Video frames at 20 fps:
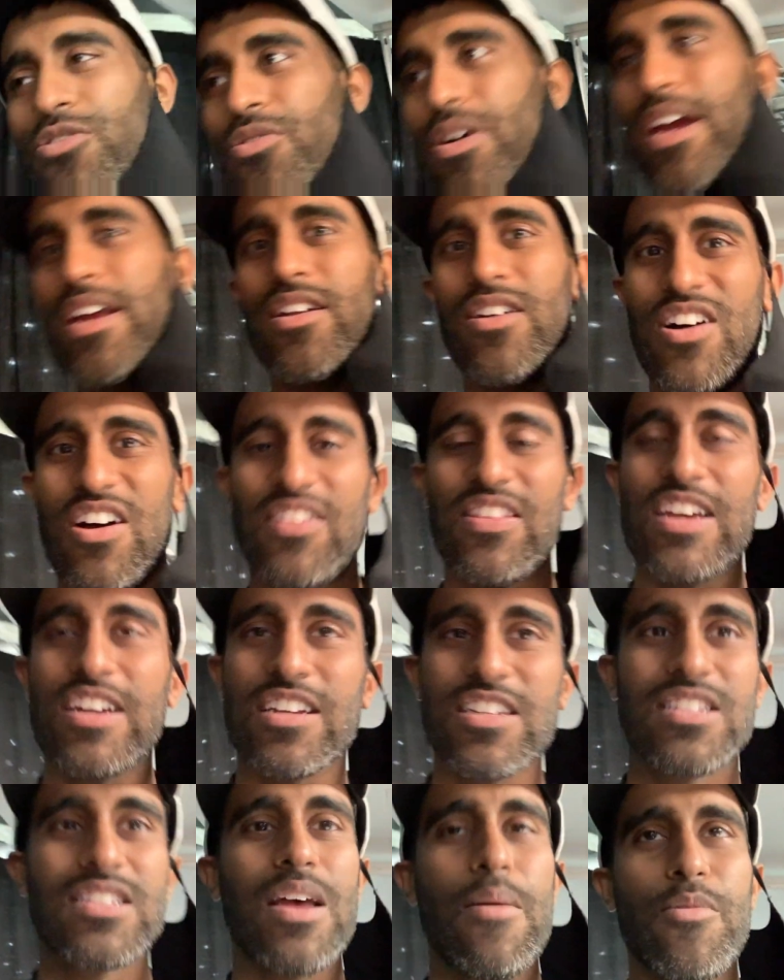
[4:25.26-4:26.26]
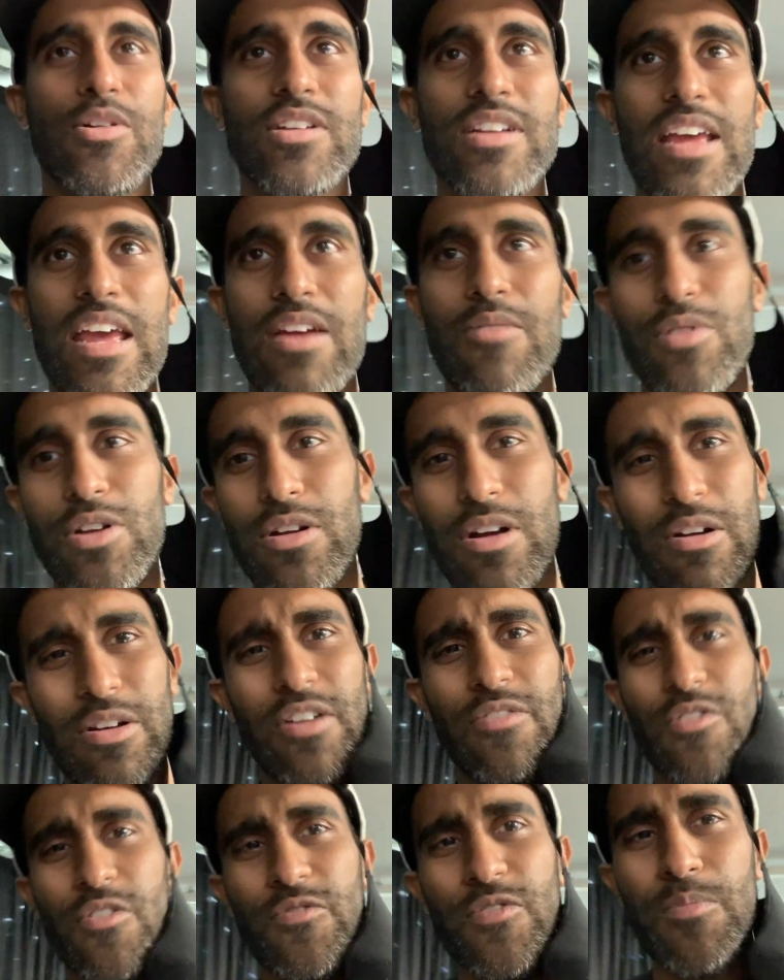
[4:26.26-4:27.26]
great on like a summer day when you're out here
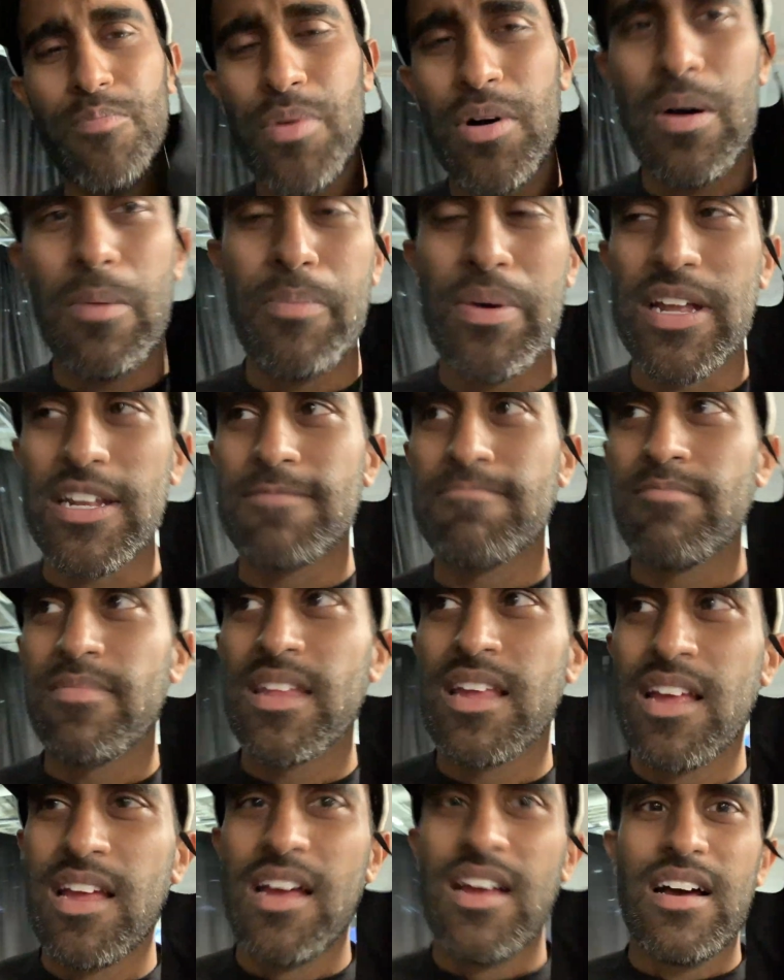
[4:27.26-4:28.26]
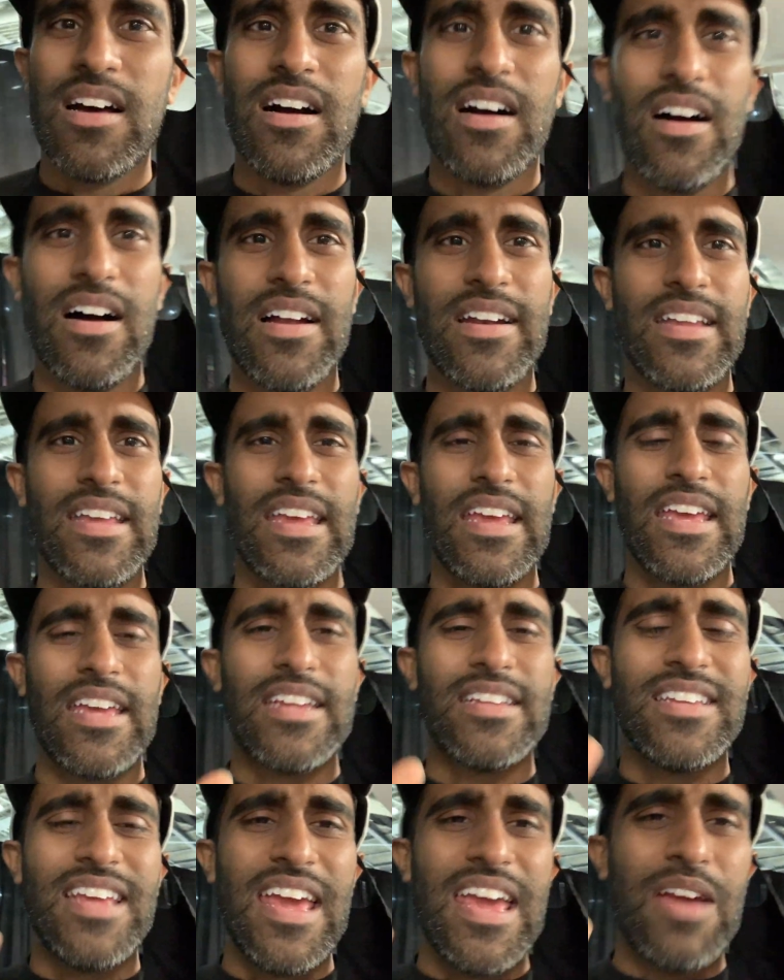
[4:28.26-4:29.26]
for football, but on a
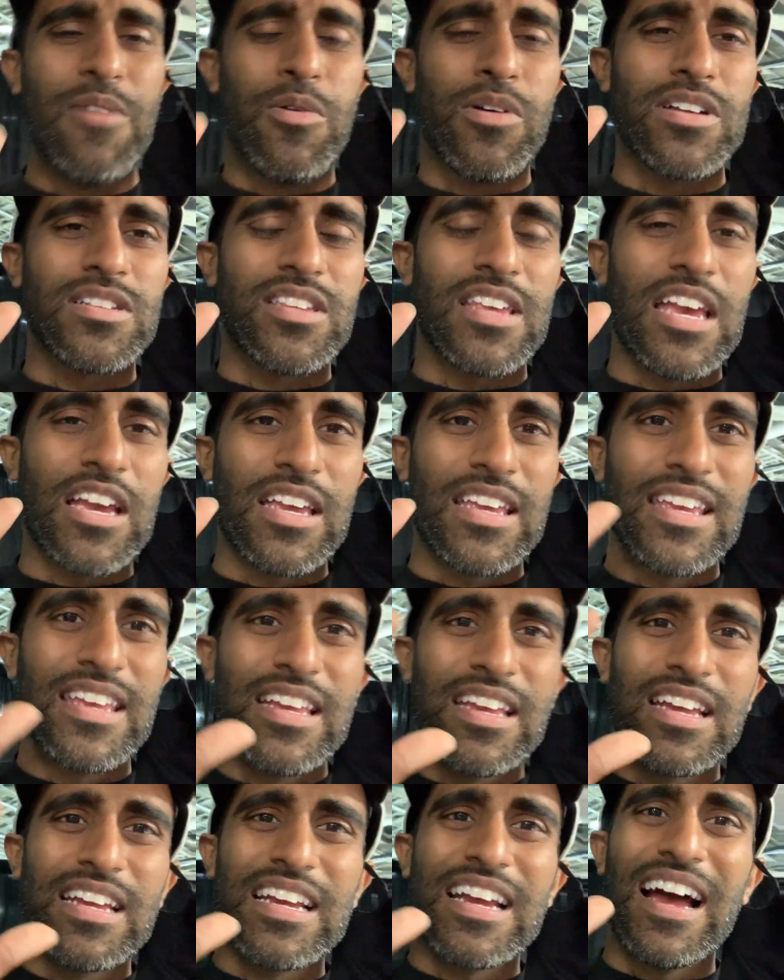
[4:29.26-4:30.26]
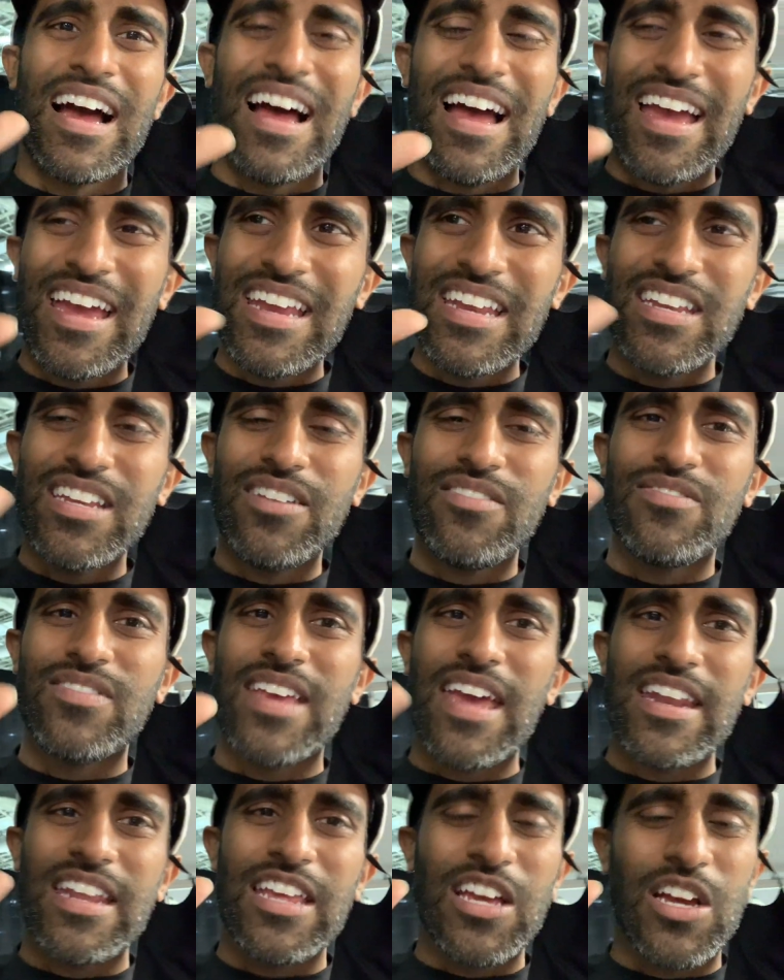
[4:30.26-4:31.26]
day where it's like kind of
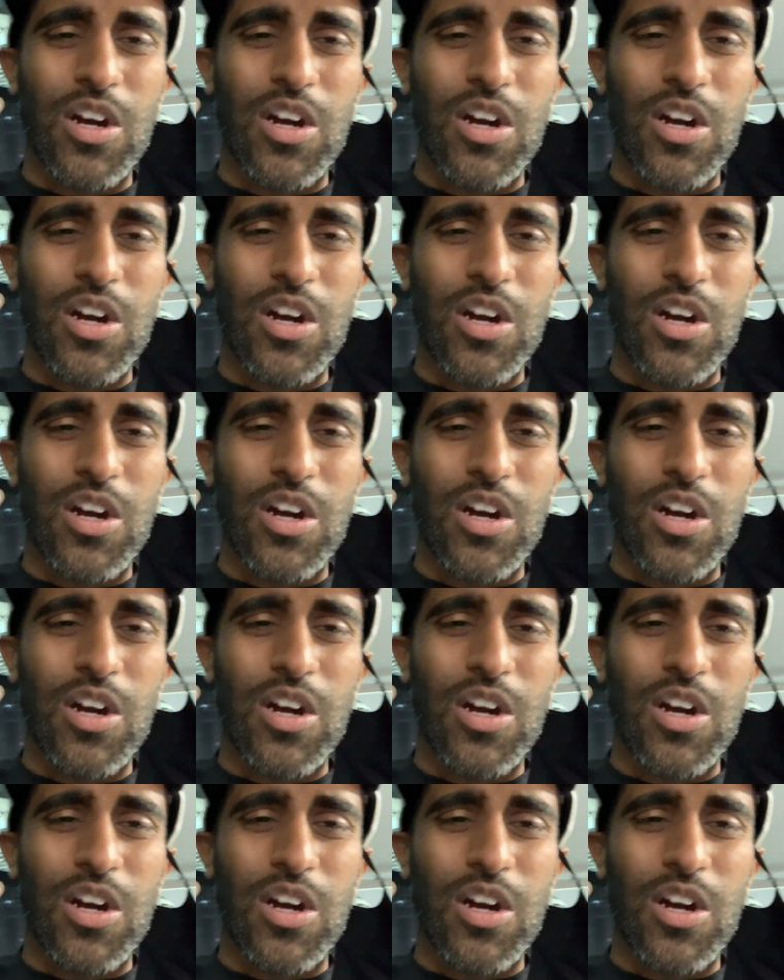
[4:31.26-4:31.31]
getting